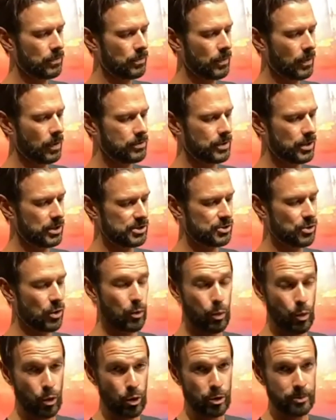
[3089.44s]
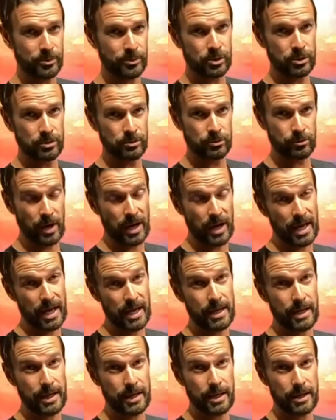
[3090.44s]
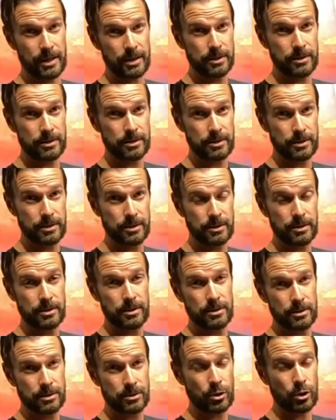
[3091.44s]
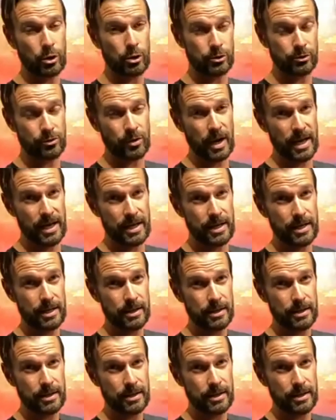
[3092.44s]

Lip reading: there's a warm red and a cold red.